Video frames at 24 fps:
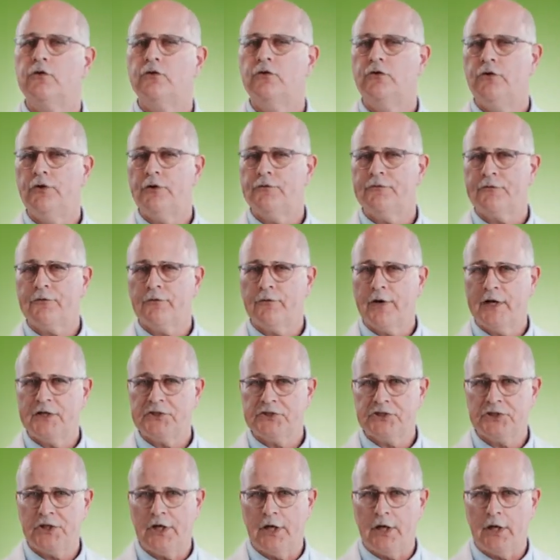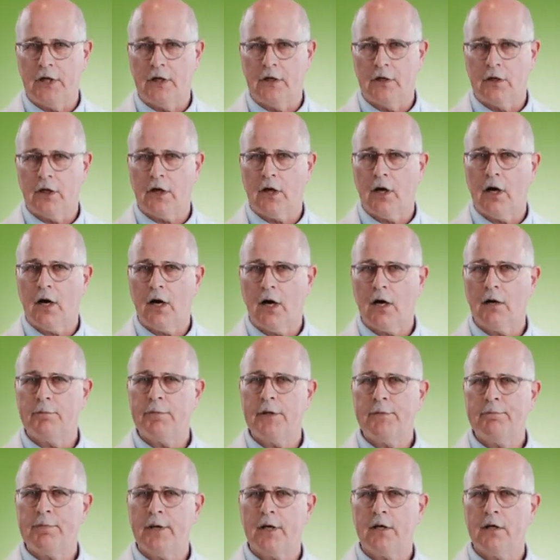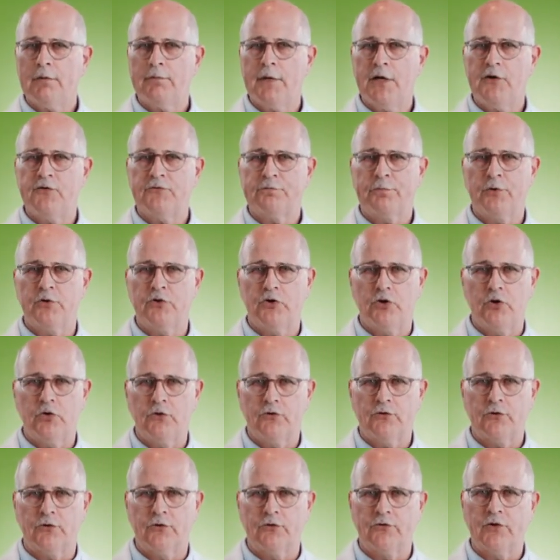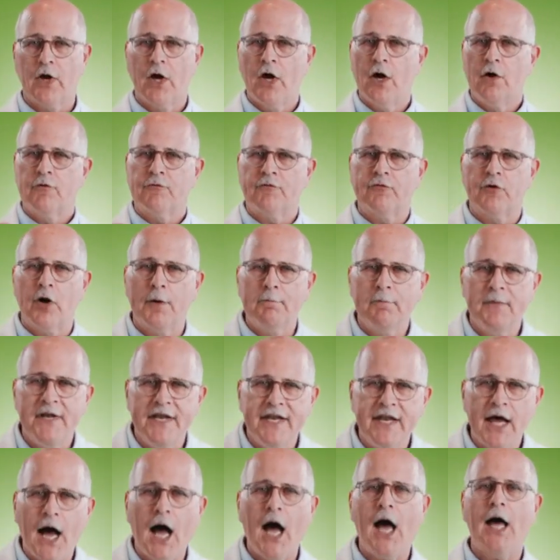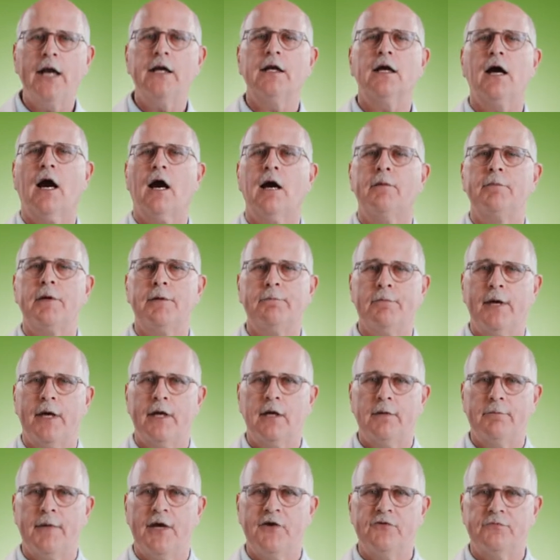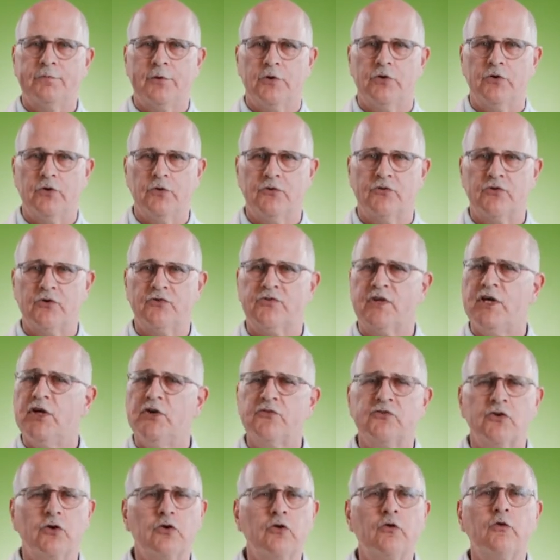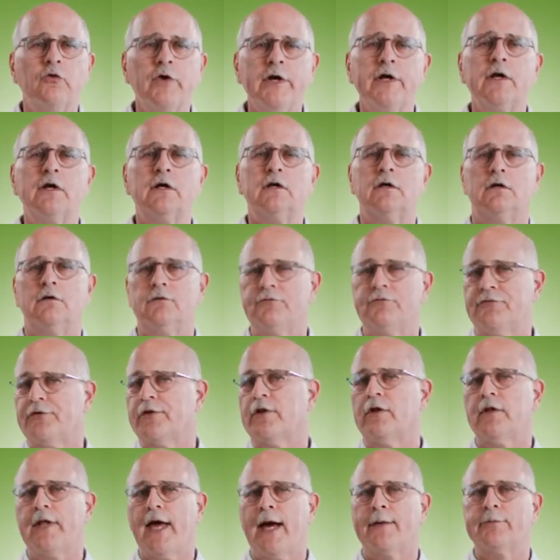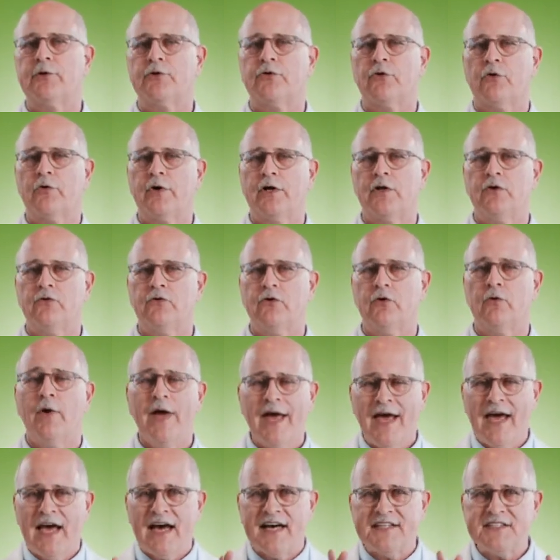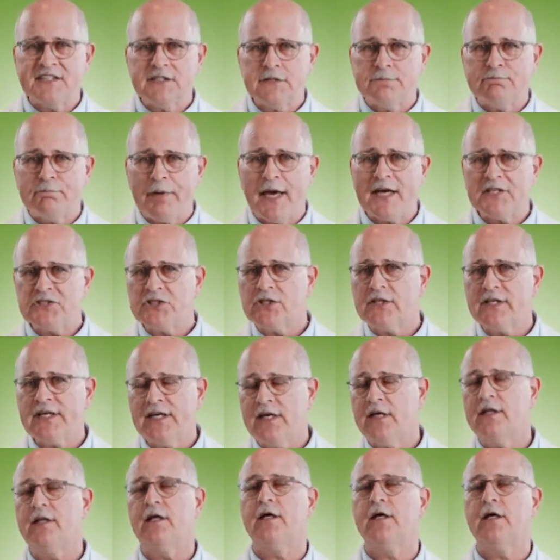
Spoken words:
Differentiating carbapenemase producers from non-carbapenemase producers is critical for the laboratory to do, especially in the